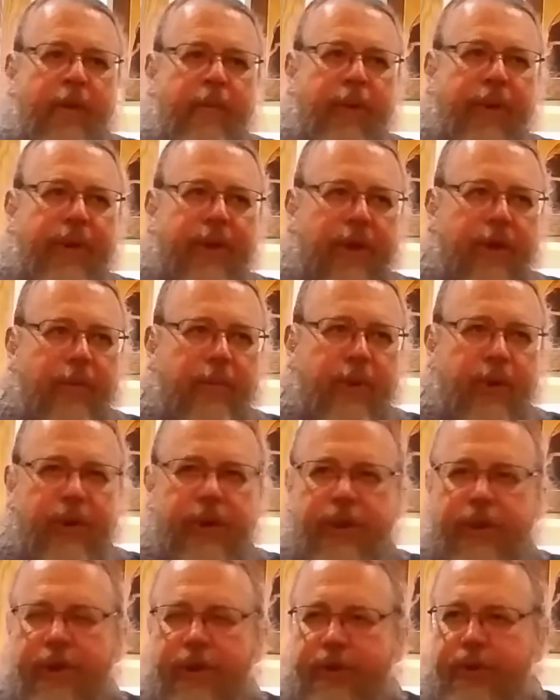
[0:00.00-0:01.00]
but the
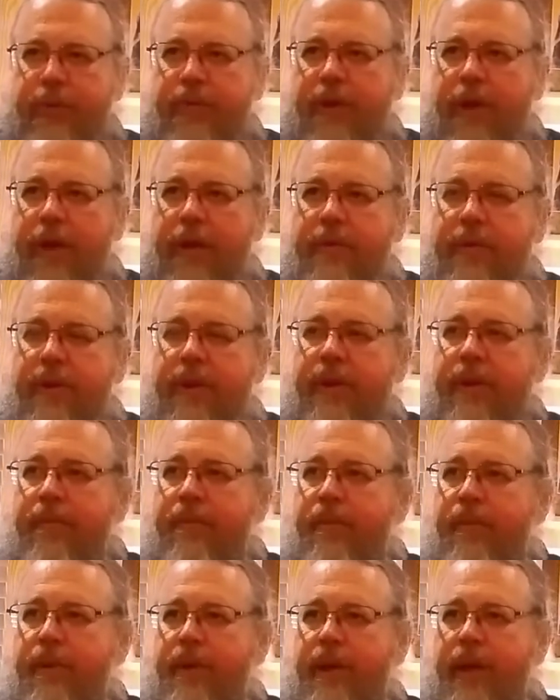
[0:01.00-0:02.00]
community survived
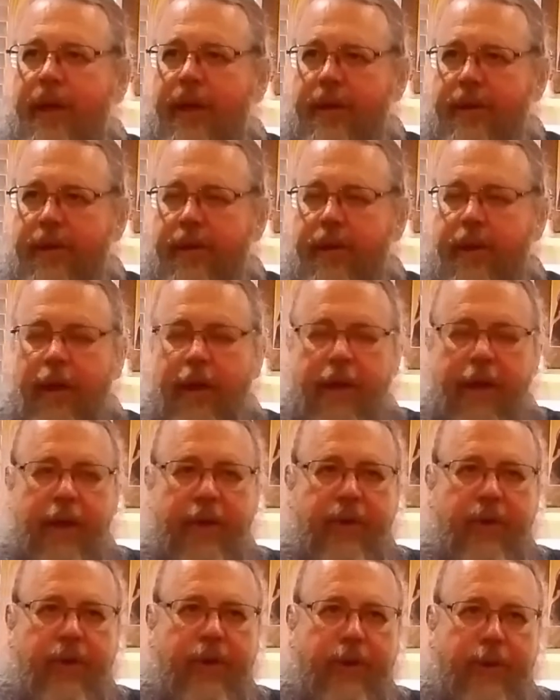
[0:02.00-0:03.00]
and and
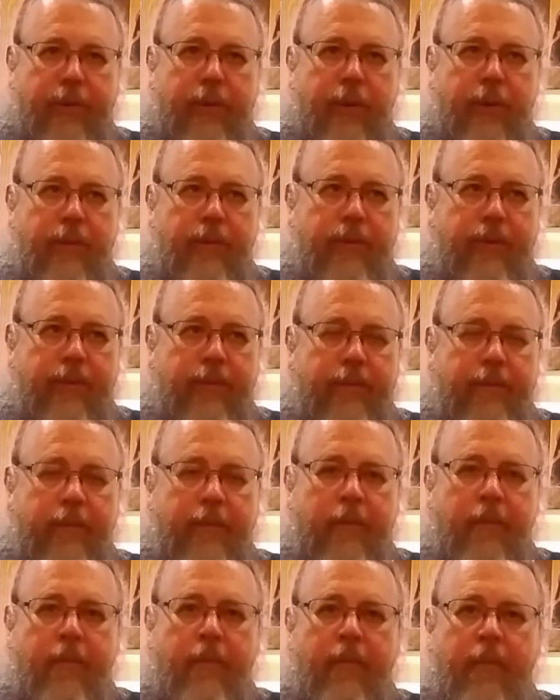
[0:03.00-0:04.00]
actually throve.
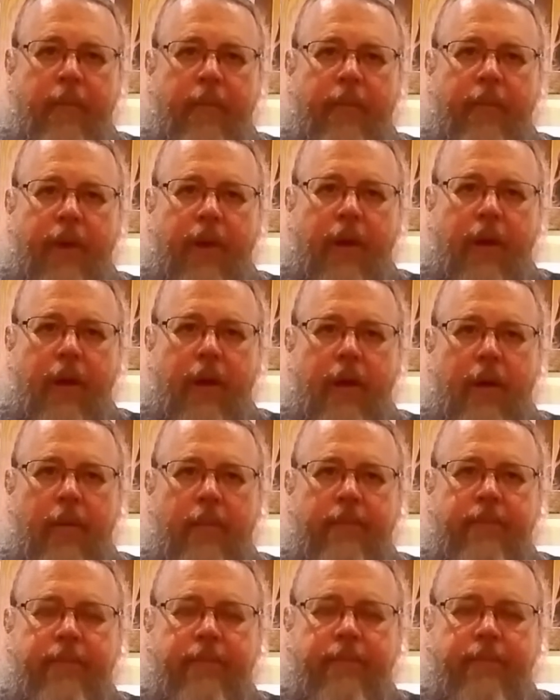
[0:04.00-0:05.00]

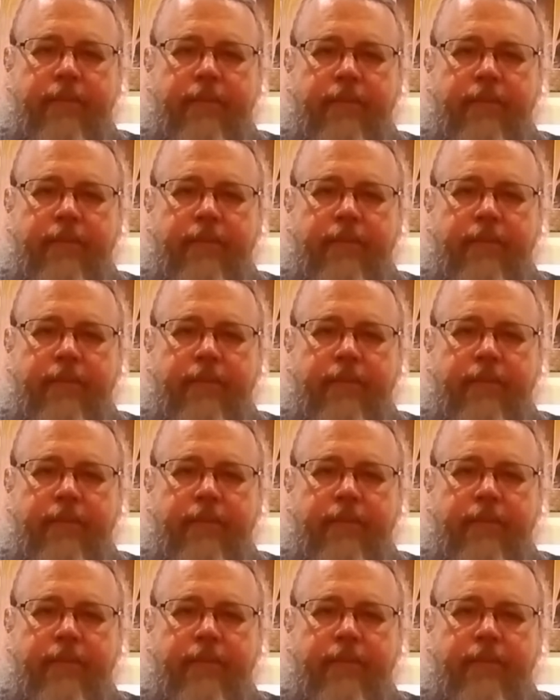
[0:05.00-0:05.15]
Um,